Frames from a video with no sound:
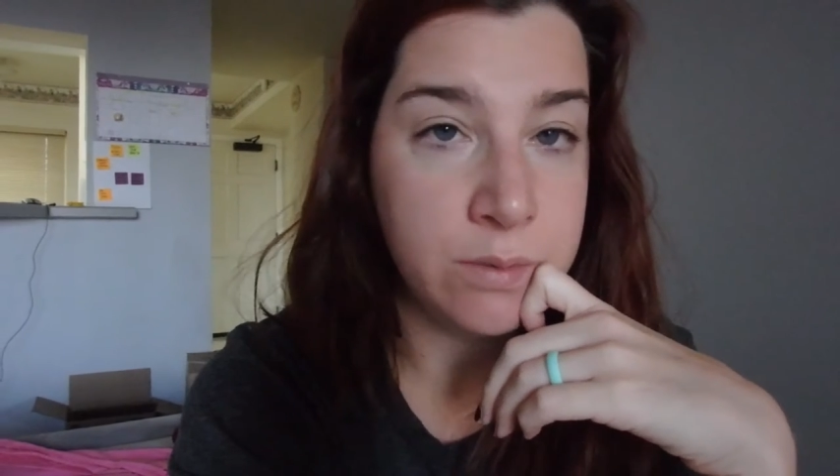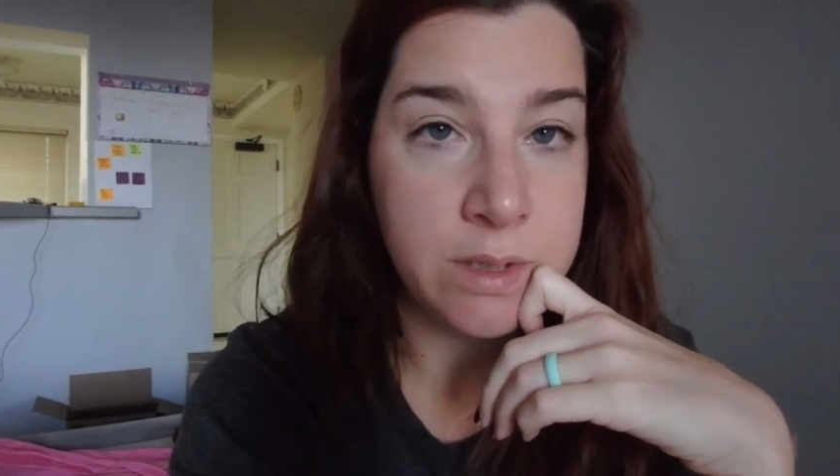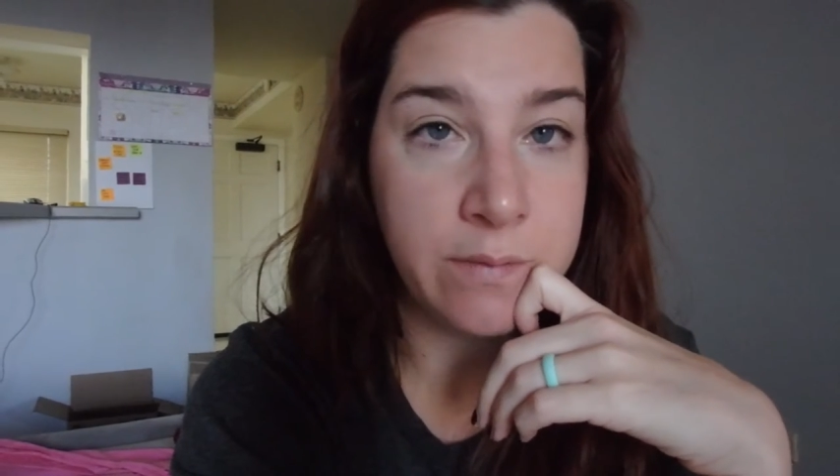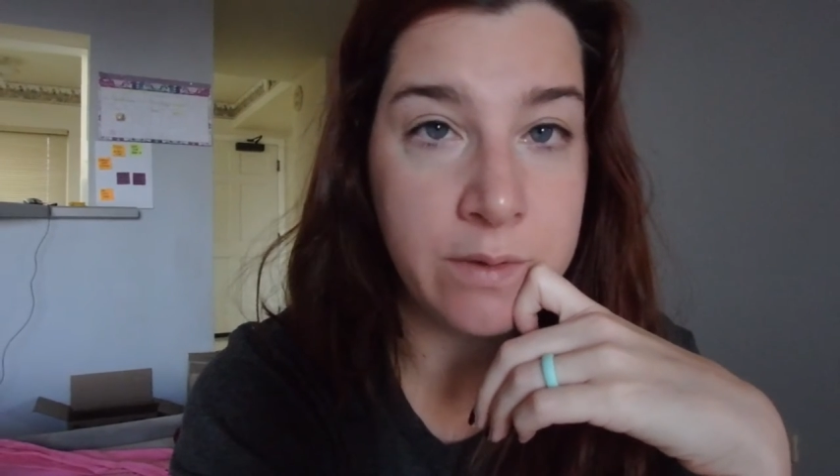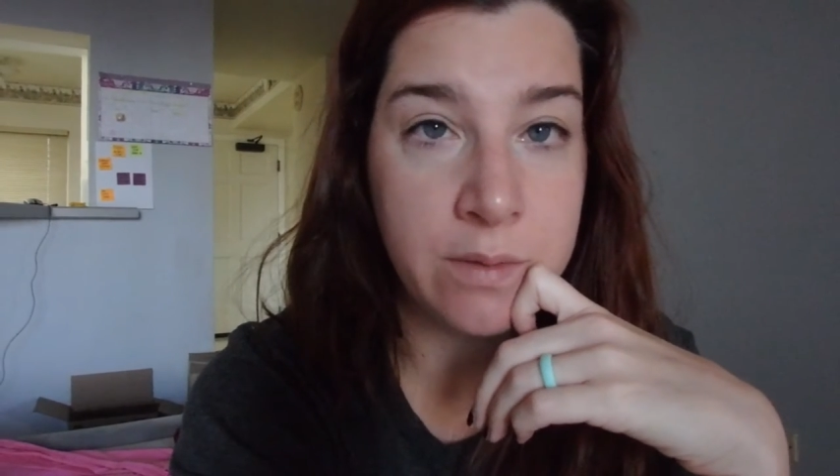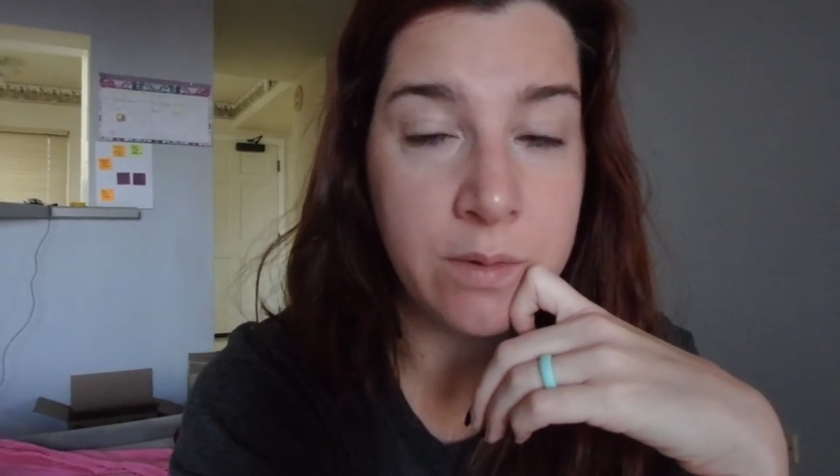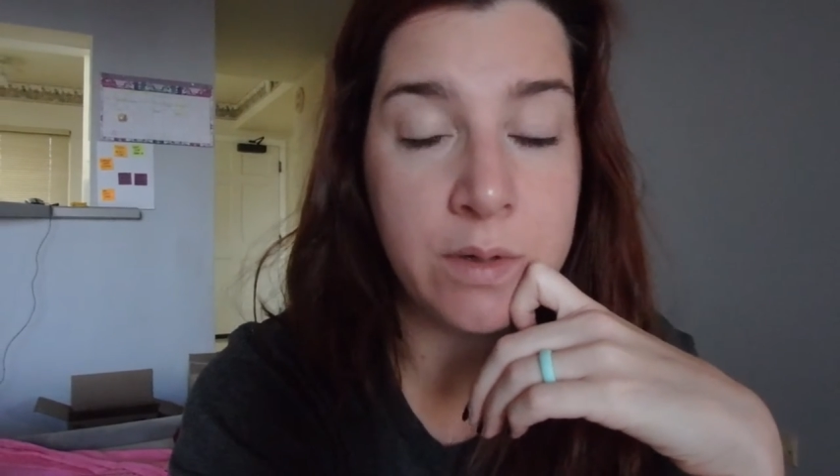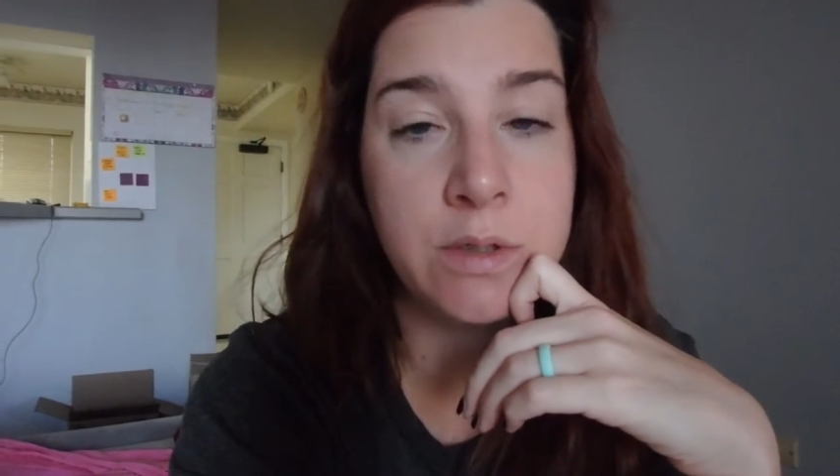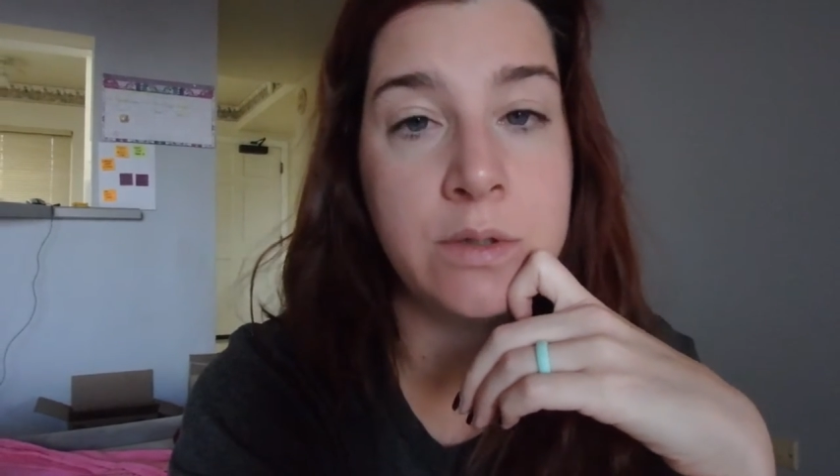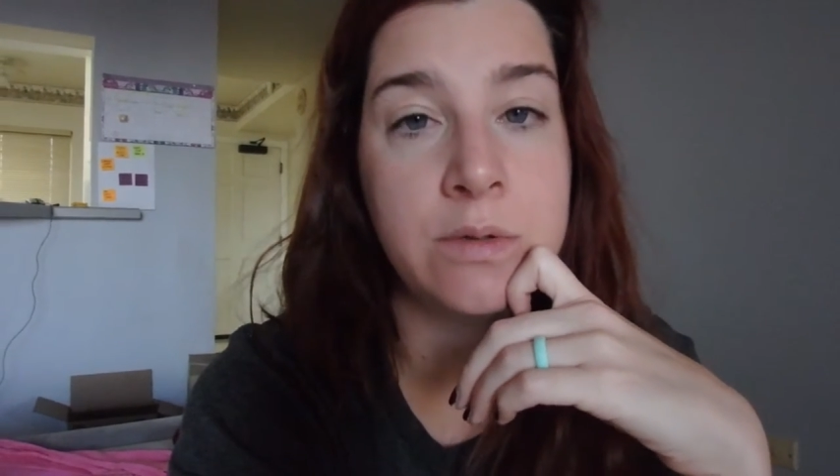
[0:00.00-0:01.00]
We definitely
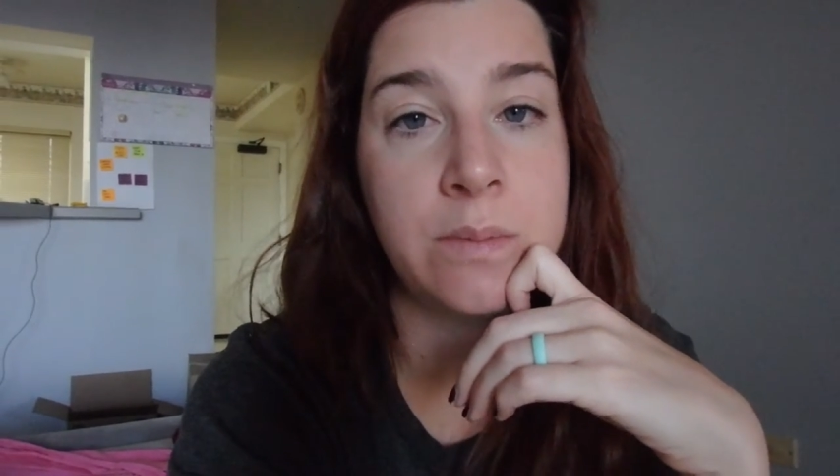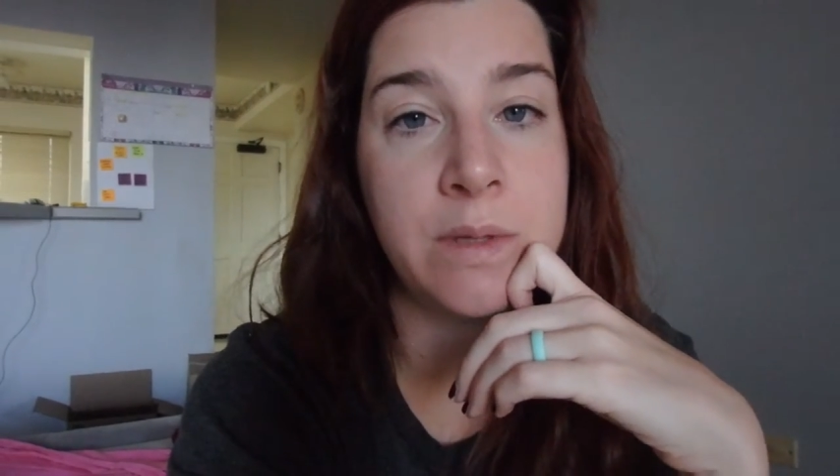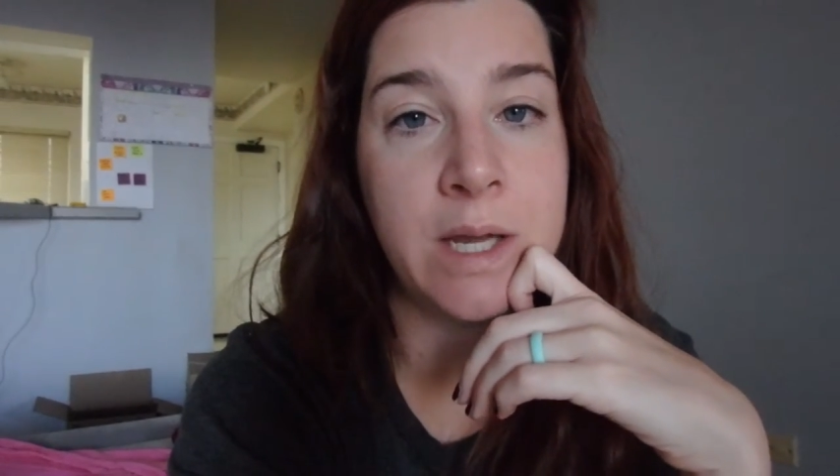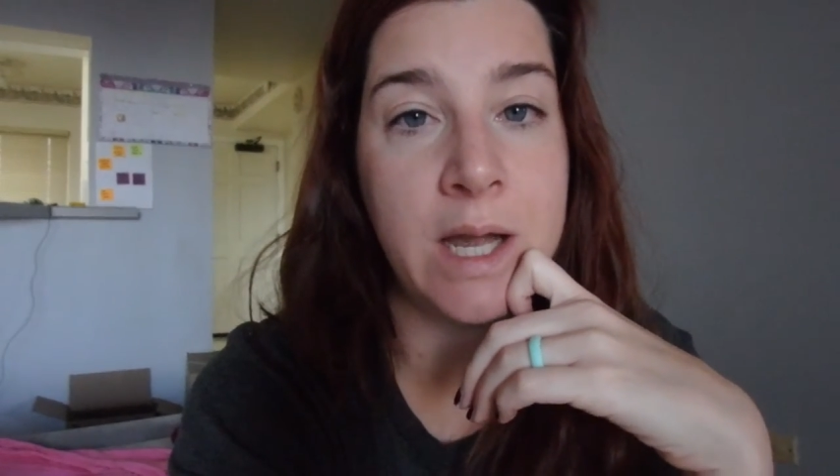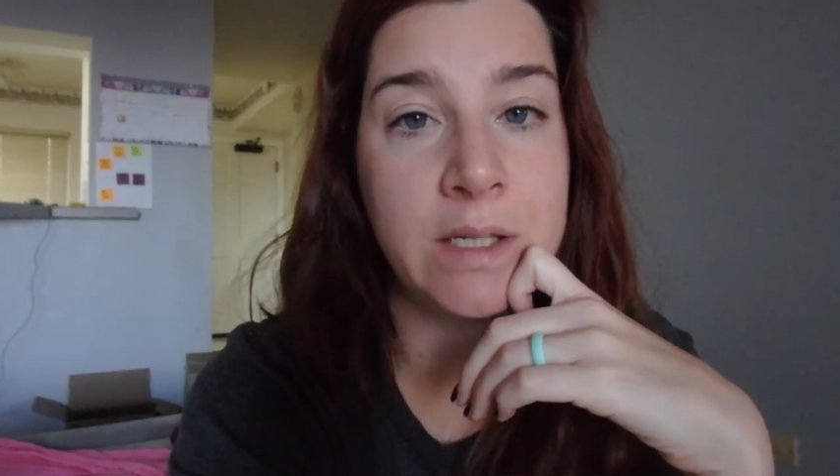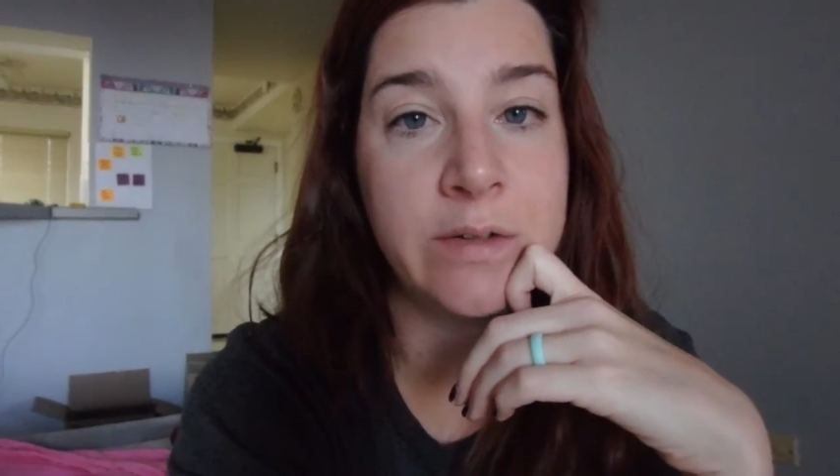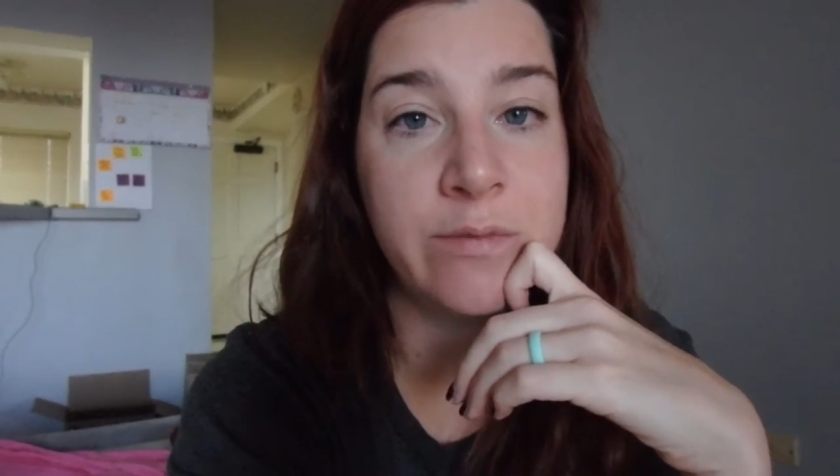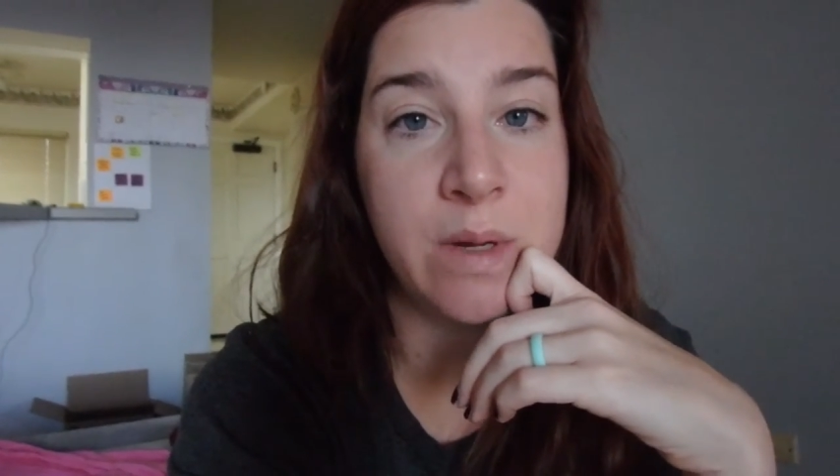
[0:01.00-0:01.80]
wanna do something active,